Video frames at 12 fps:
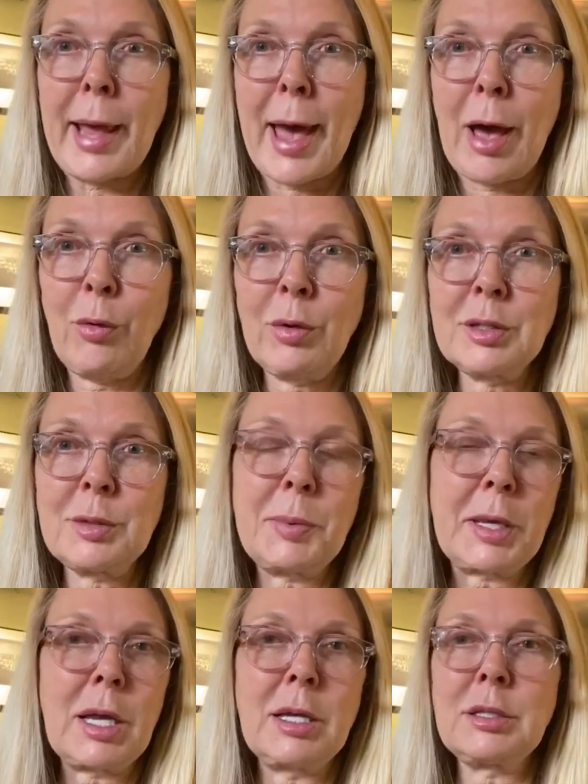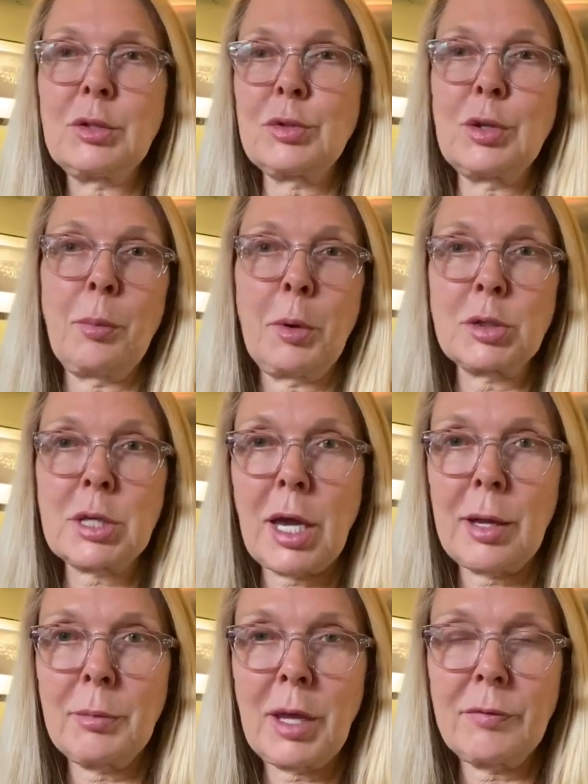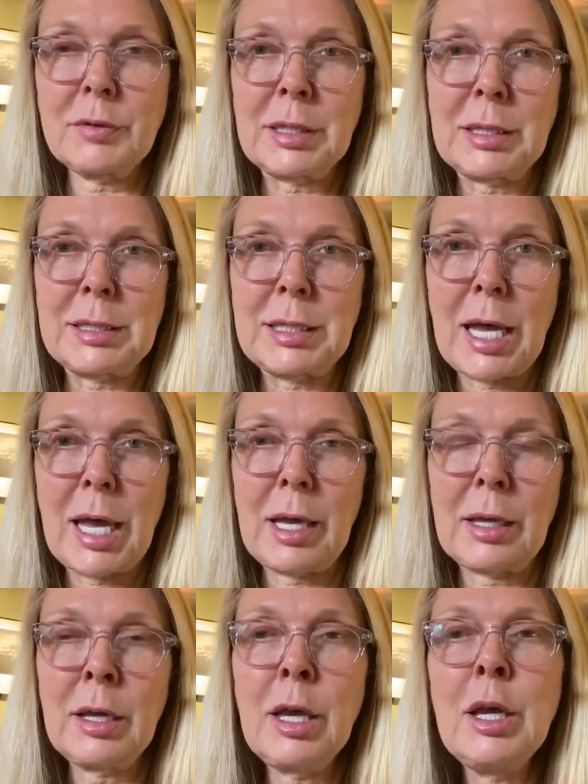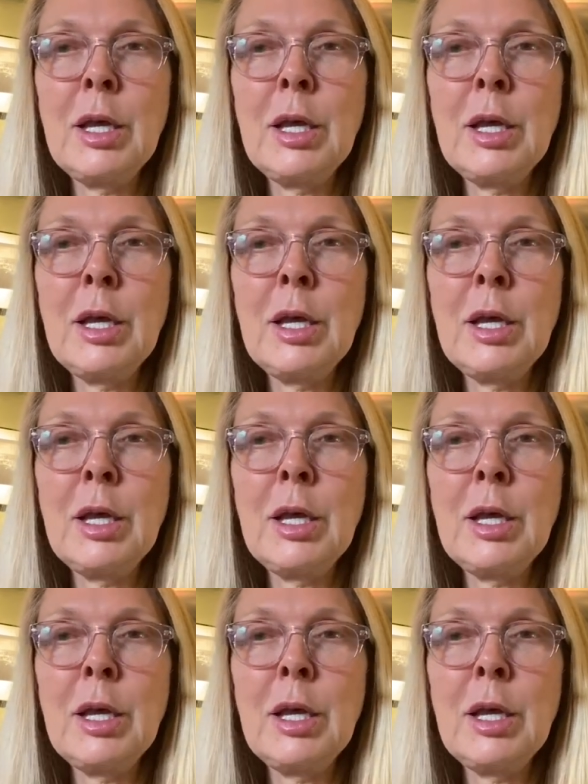hours because there's no more time left in the day.